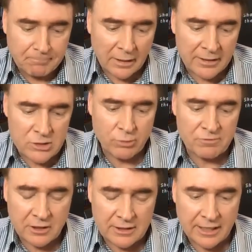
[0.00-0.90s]
yes, we've
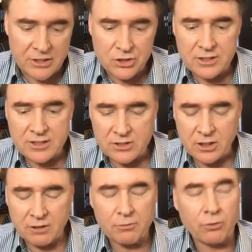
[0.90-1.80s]
got nations and
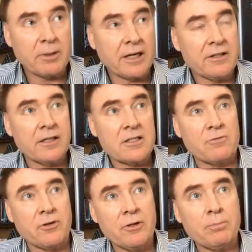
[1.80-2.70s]
so forth, but I think it's
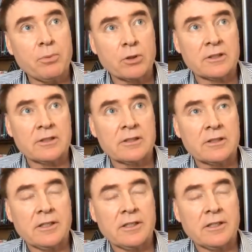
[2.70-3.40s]
very important